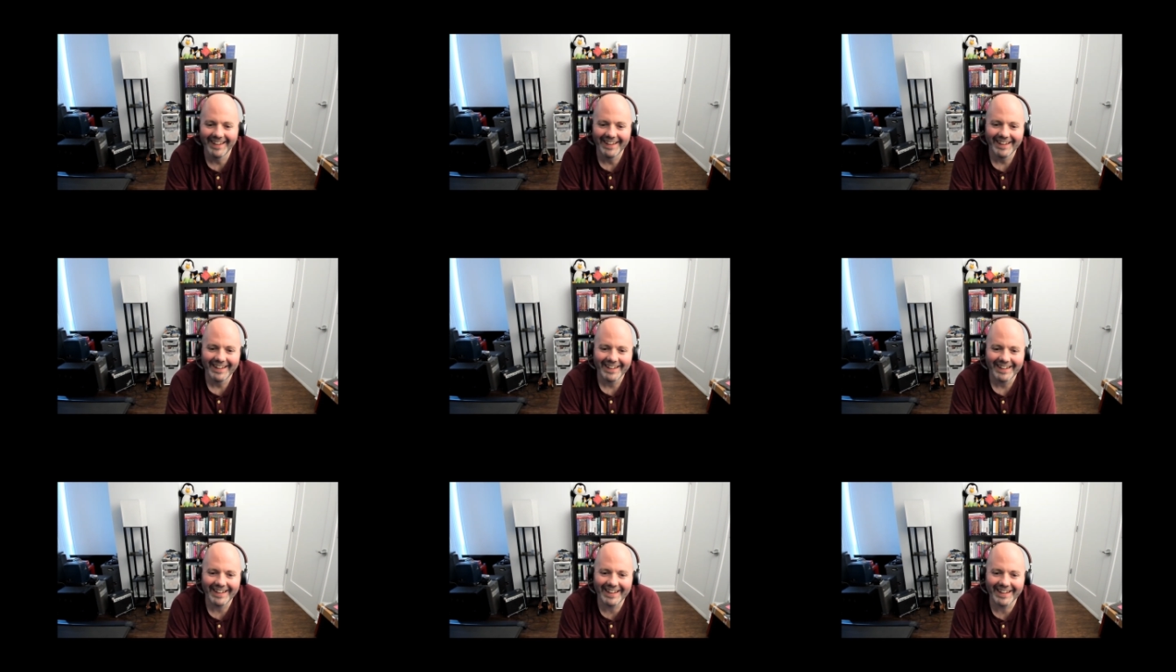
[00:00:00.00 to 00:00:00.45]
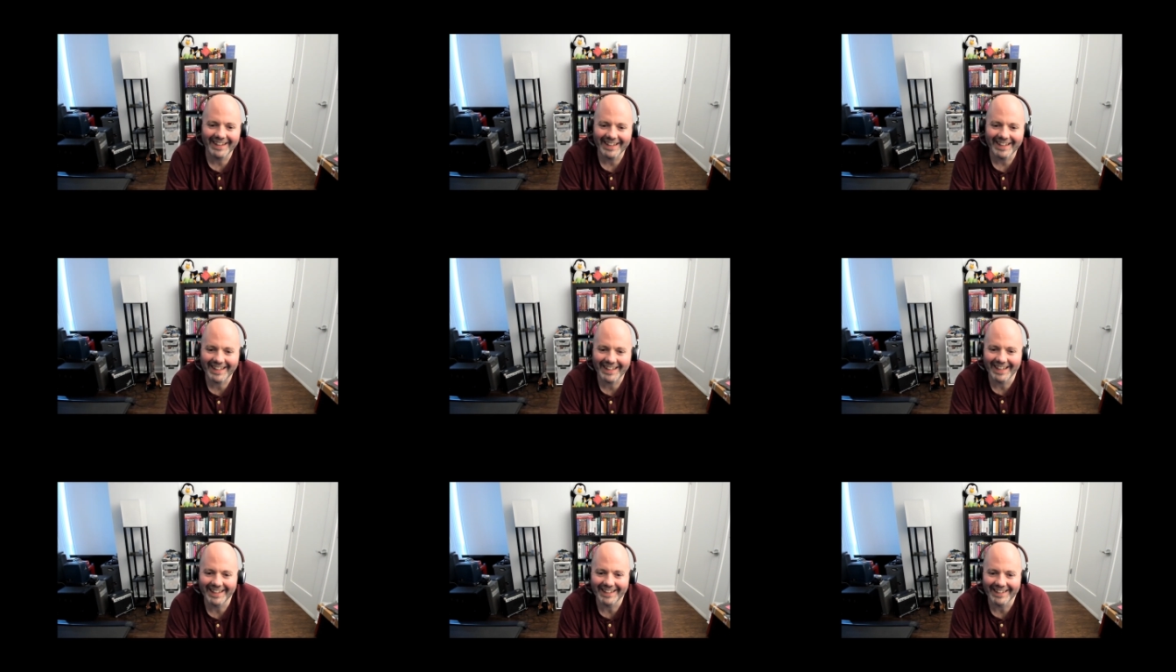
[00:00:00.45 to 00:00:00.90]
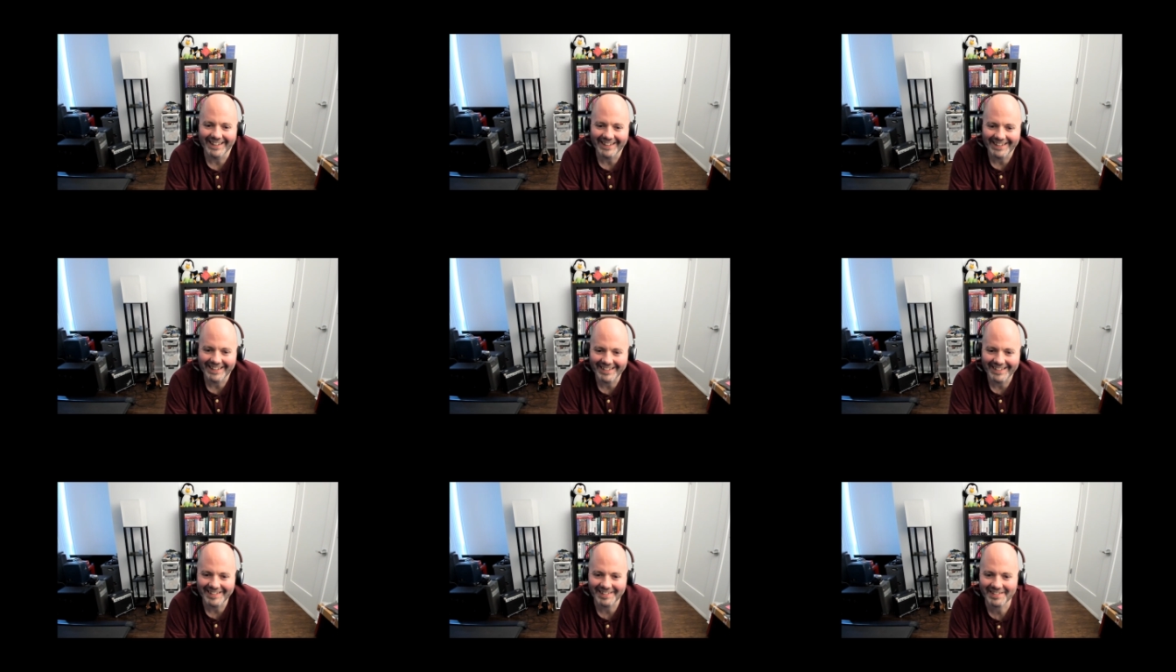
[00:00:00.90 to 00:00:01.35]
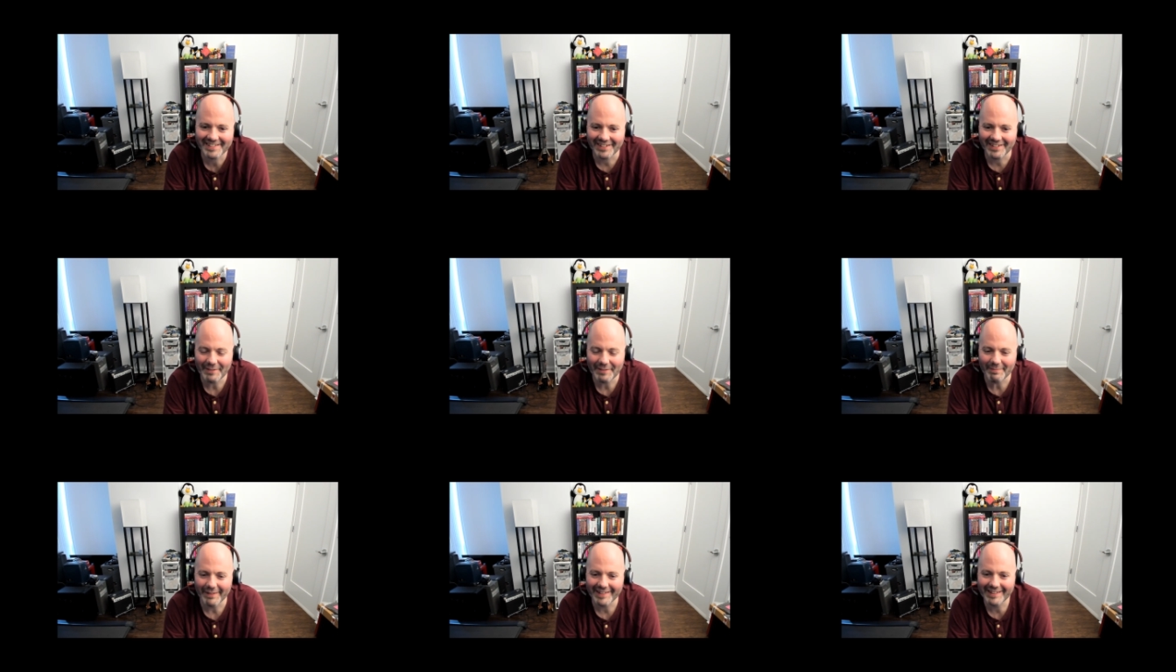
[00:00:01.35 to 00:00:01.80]
Yeah, I can. I can describe
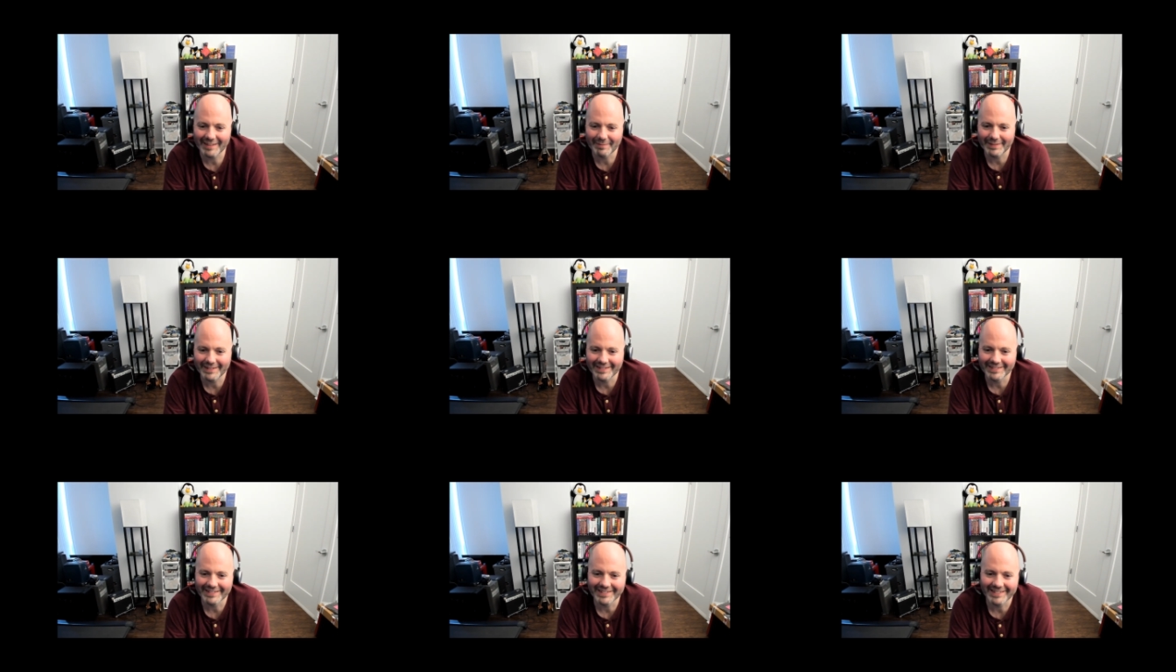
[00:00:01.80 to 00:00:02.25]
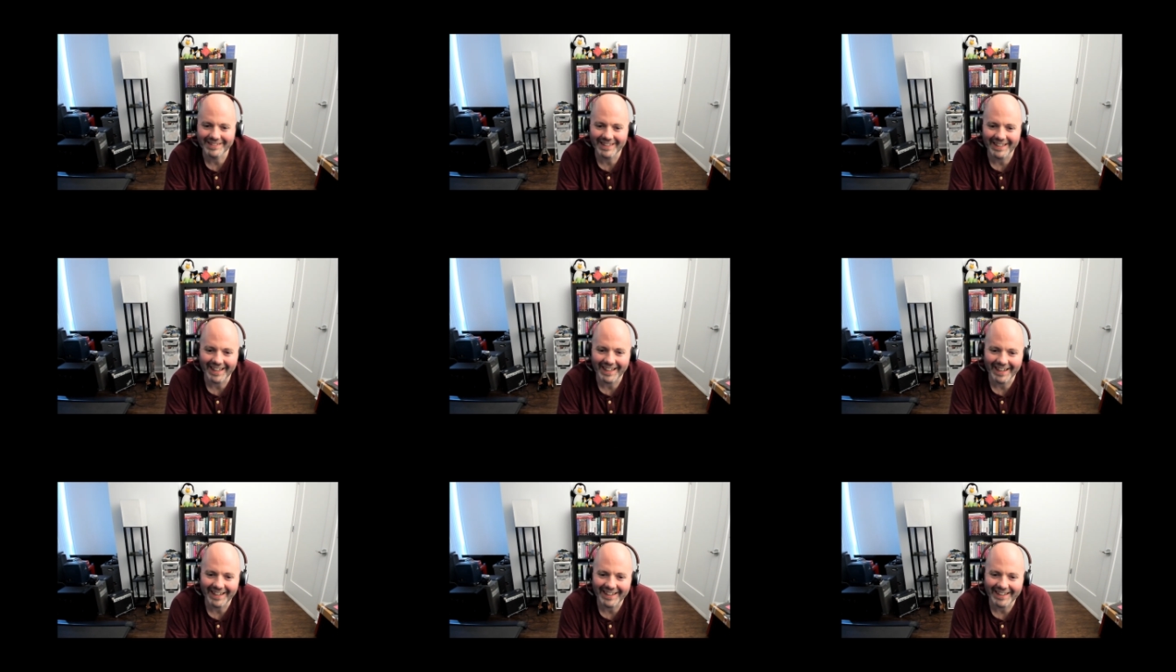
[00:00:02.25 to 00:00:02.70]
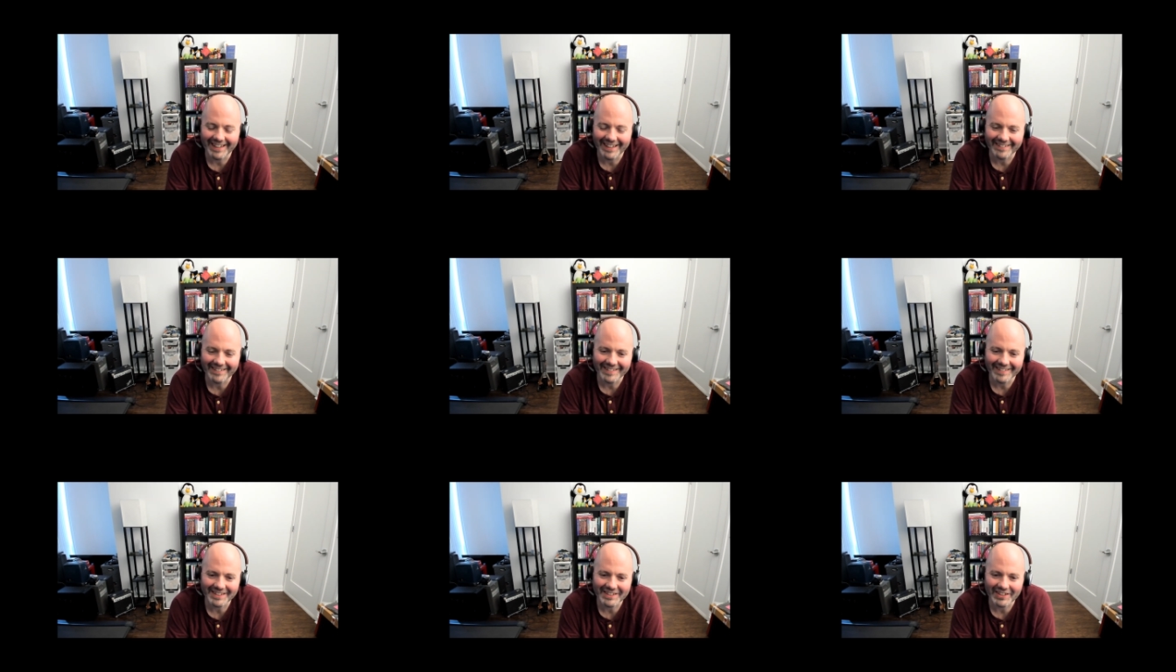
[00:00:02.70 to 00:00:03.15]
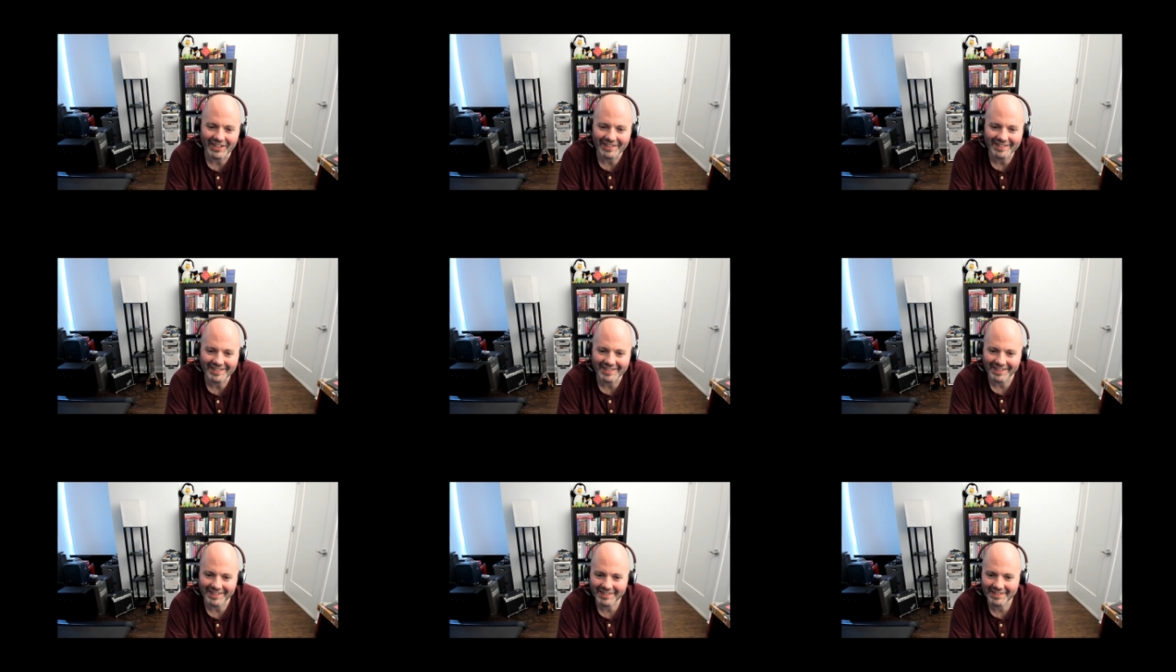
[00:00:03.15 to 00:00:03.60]
my typical day in the
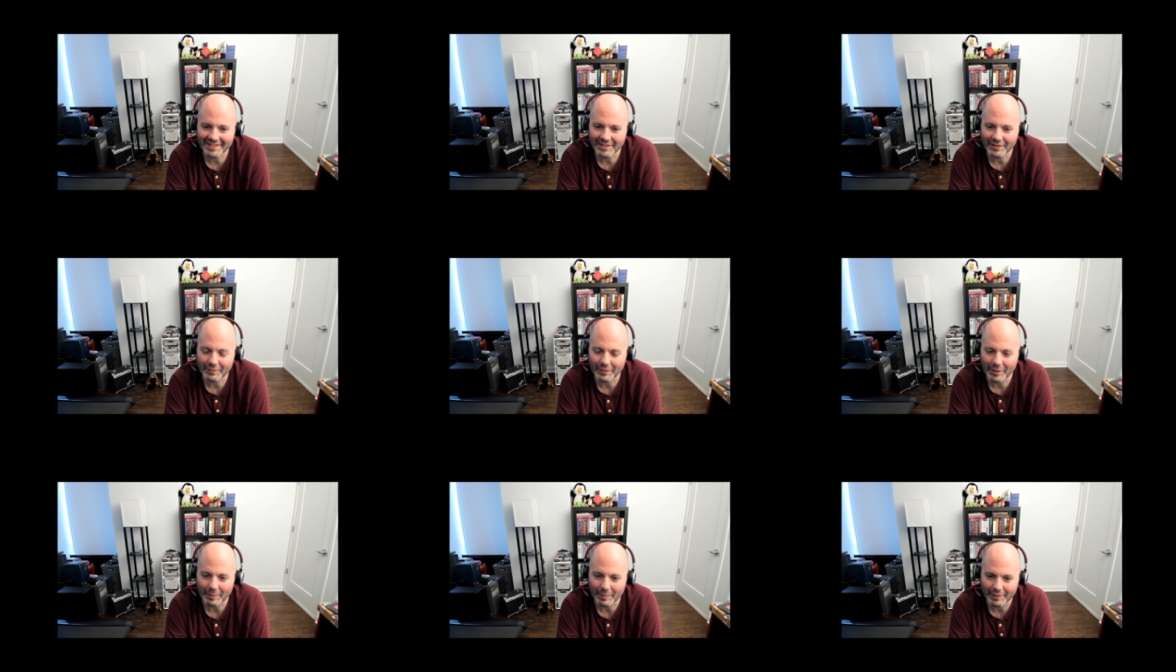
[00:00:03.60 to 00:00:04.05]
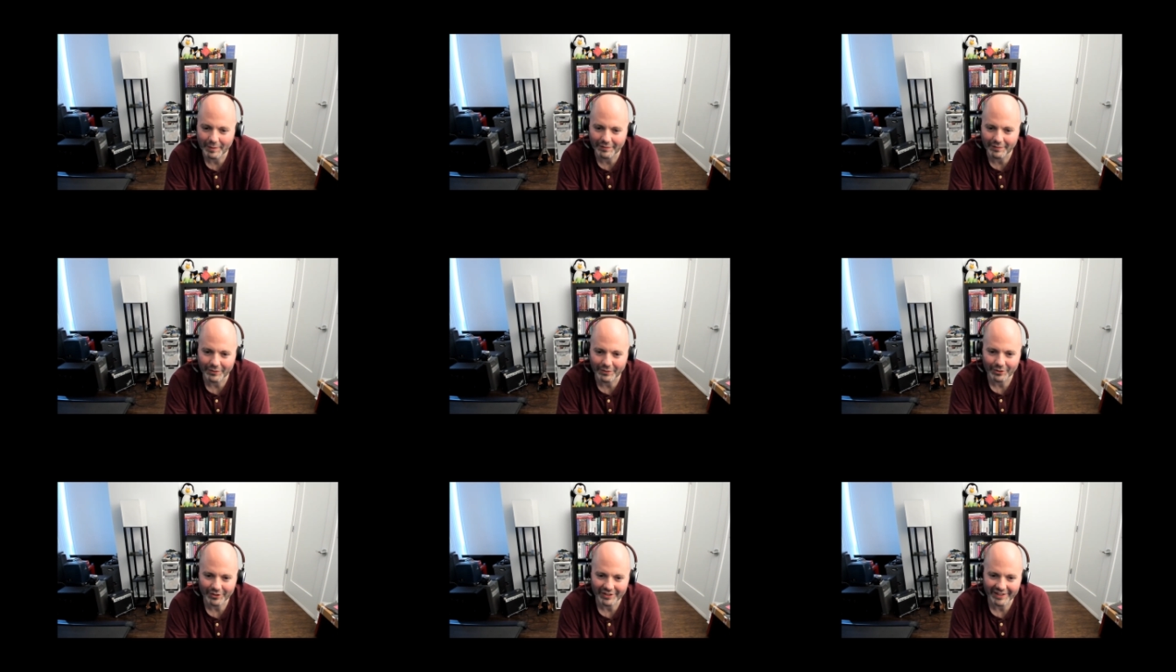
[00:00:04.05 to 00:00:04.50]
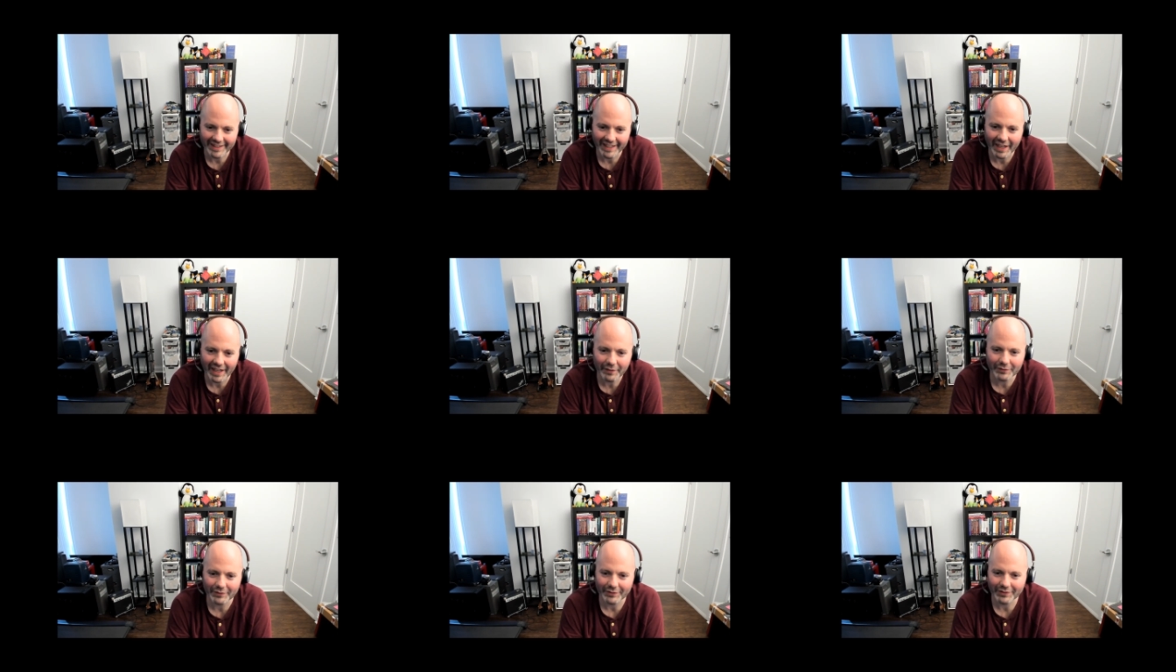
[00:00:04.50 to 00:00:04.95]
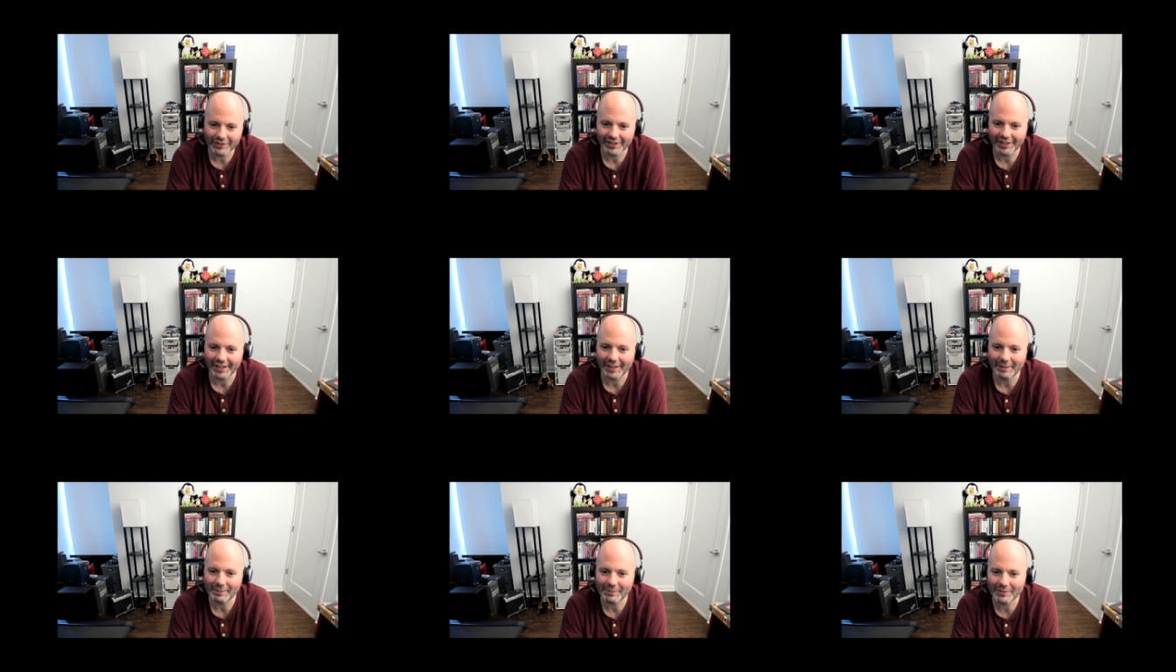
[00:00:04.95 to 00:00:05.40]
context of the before and the after
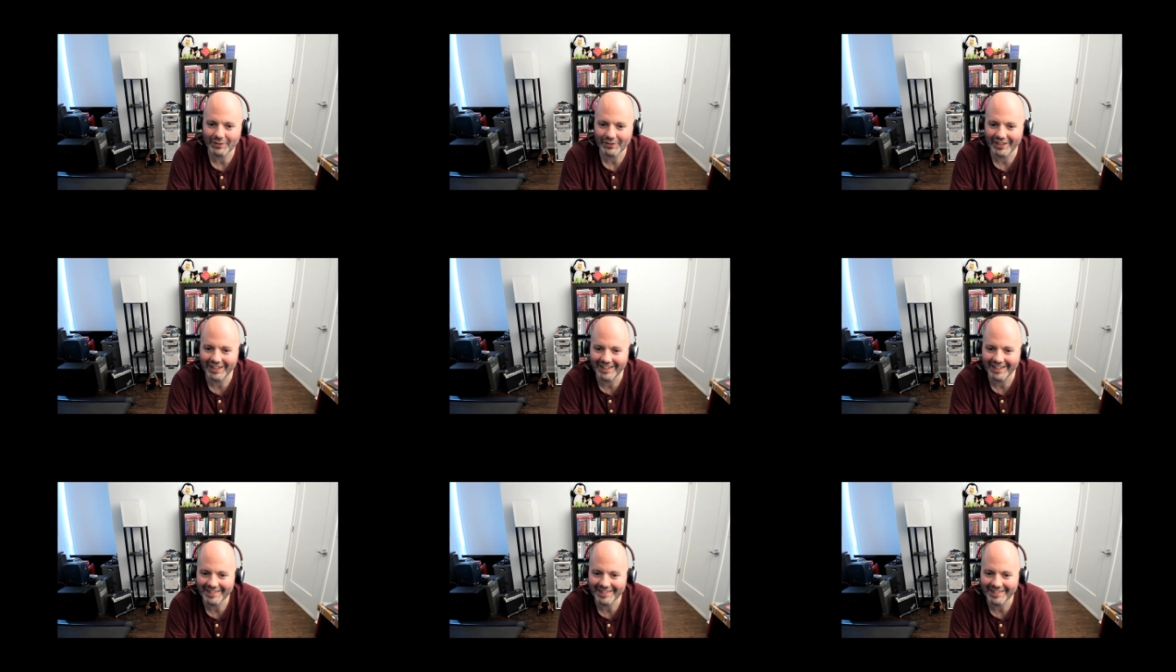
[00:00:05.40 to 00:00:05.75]
times, right?